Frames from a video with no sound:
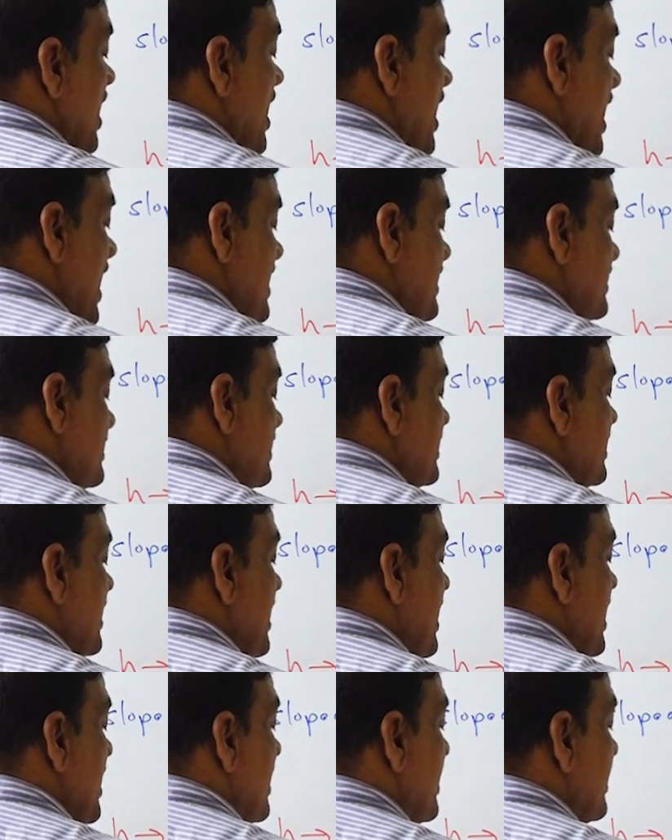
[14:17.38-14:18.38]
at
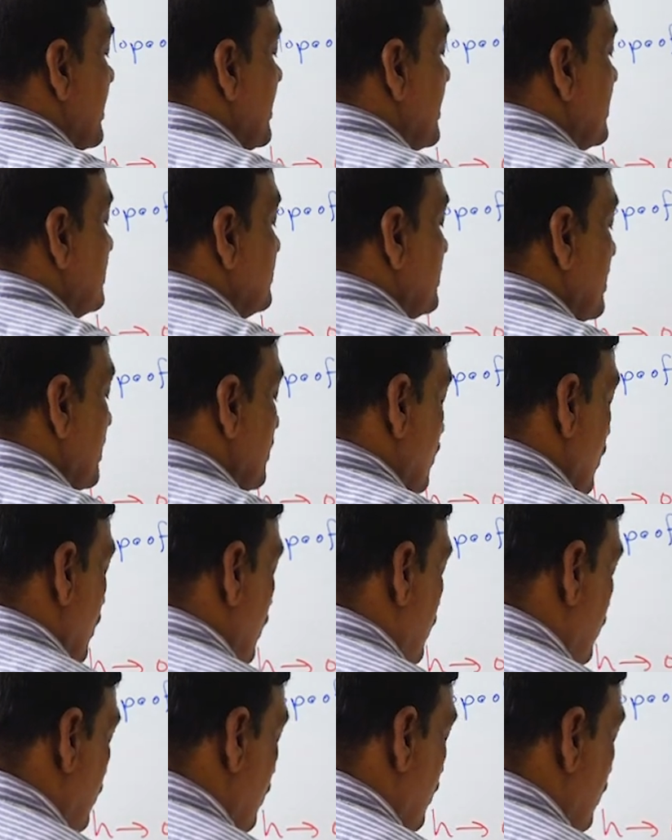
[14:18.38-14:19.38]
A is
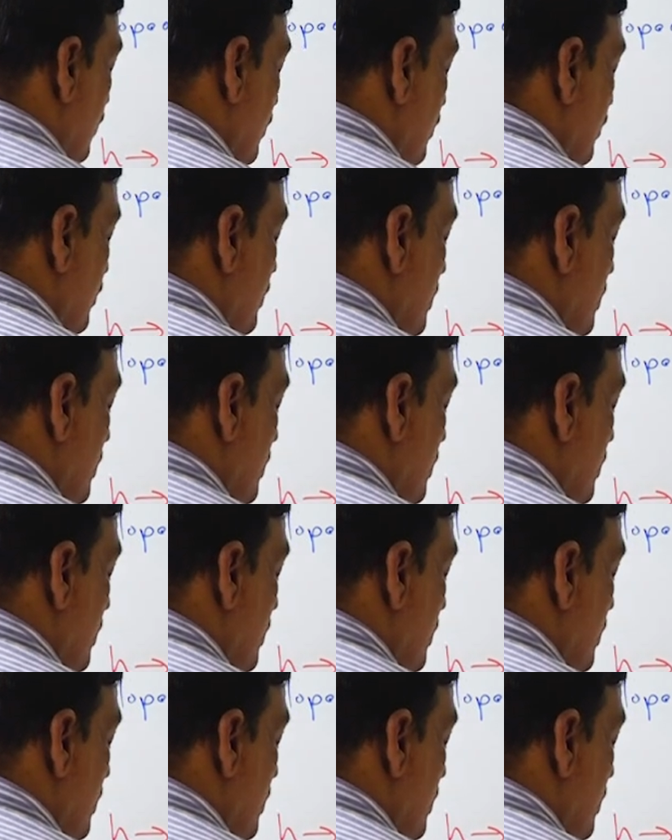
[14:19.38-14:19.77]
equal to